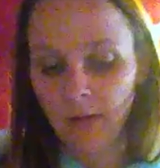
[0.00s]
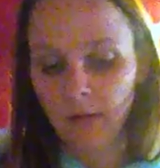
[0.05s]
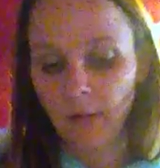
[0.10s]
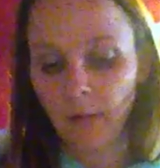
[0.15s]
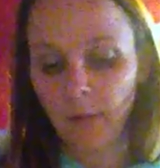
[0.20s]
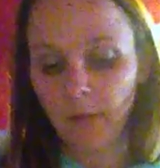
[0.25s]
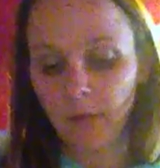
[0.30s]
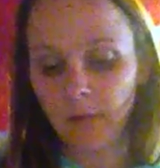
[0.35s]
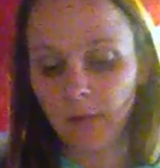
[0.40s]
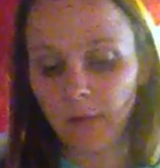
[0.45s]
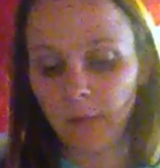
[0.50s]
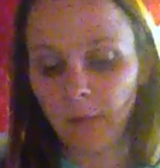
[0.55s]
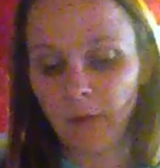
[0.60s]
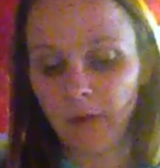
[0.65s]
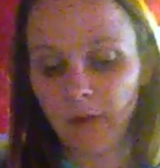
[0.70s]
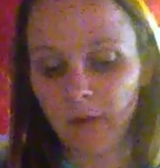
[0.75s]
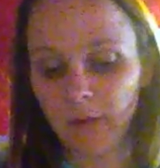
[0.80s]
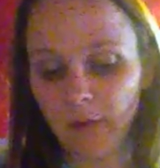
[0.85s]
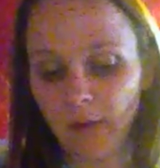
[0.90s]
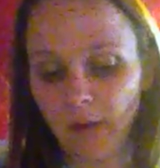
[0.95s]
Number two on
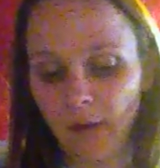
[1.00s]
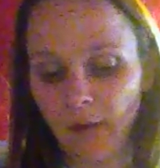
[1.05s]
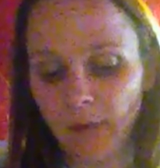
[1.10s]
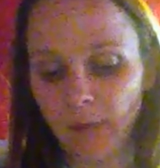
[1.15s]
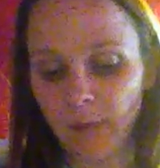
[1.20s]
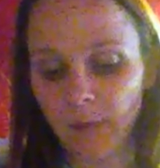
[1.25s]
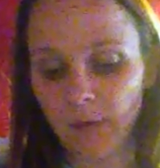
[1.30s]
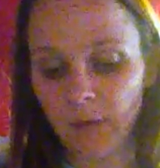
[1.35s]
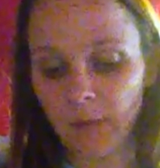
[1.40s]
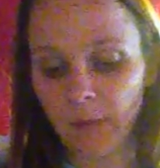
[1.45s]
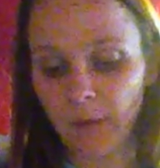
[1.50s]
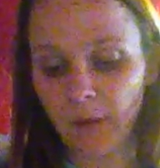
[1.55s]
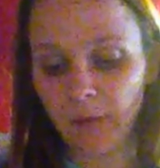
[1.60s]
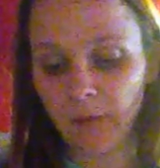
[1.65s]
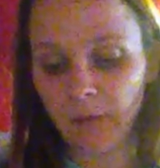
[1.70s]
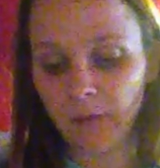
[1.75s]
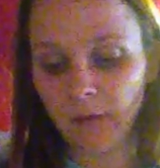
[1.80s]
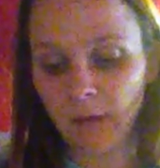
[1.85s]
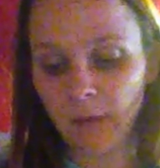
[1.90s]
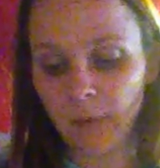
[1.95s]
my list would have to be The
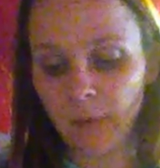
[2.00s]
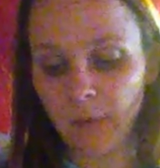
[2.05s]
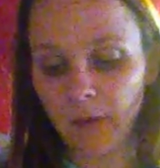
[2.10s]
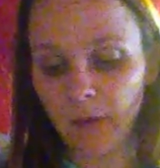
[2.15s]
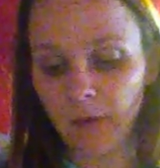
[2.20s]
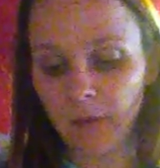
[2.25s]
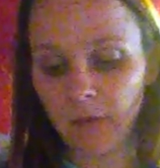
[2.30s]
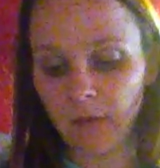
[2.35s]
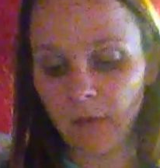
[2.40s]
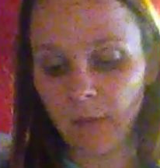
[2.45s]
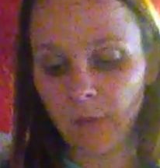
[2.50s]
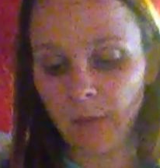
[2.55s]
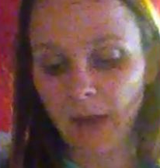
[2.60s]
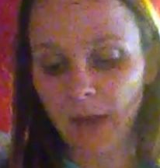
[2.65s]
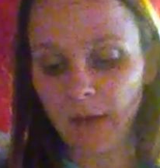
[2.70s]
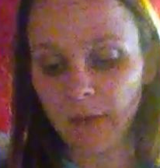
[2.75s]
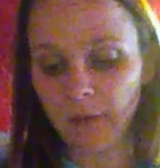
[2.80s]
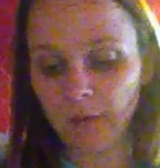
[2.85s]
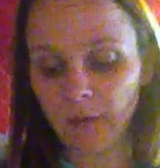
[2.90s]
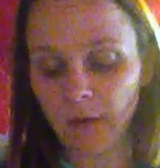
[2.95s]
Berestain Bears and the
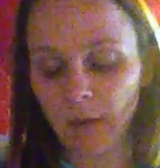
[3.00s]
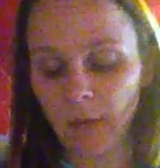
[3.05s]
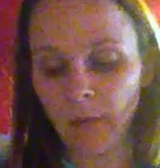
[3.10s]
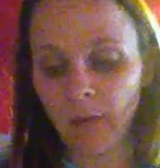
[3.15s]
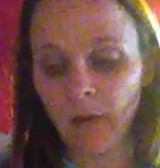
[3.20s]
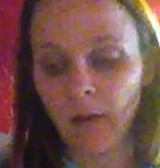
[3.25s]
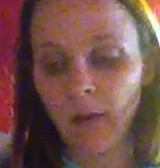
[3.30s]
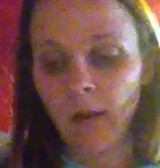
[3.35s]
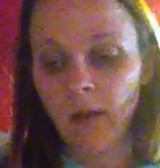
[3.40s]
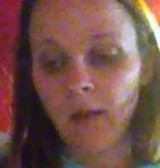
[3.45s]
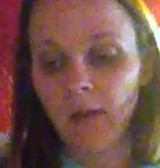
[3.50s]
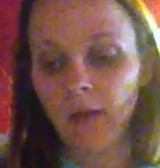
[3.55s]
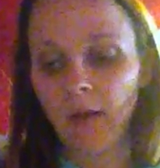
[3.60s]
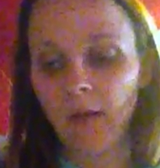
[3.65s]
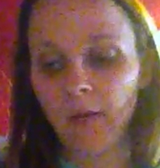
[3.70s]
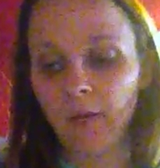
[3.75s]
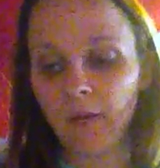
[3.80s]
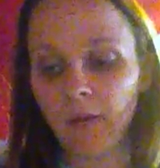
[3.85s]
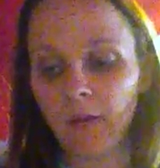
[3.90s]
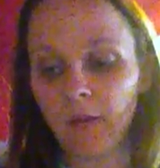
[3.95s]
Bad Dream.
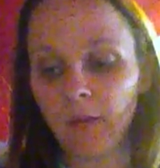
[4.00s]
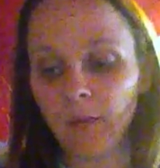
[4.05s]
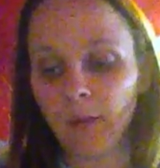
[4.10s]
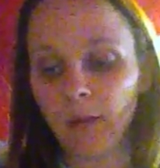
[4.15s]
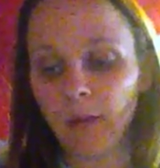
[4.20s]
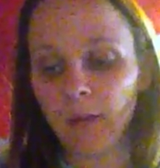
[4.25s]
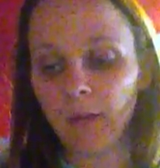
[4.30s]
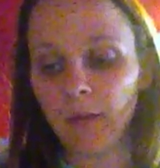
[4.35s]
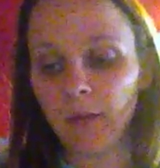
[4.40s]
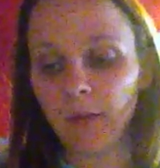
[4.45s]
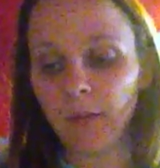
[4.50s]
Now, in this one,